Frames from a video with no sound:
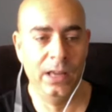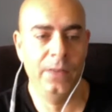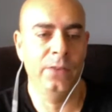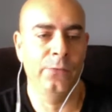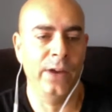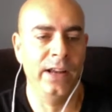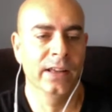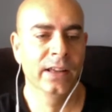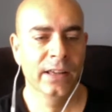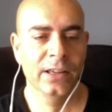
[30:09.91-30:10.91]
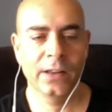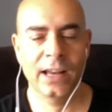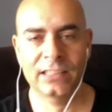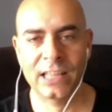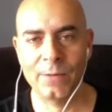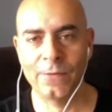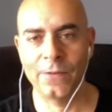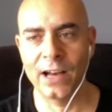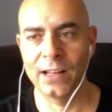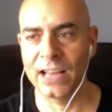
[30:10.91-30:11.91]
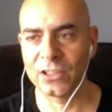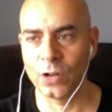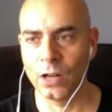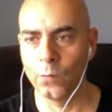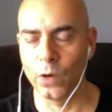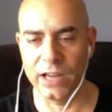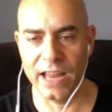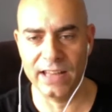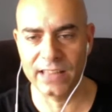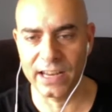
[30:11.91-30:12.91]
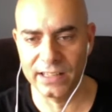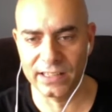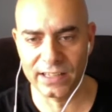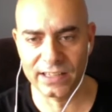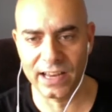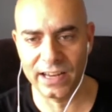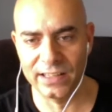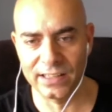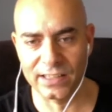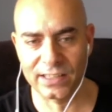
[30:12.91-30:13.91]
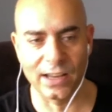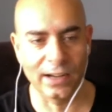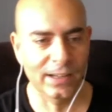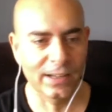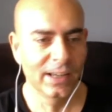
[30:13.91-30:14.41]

Then the fight, the last time he fought, it lasted all of 8 seconds, 6 seconds. It sucked.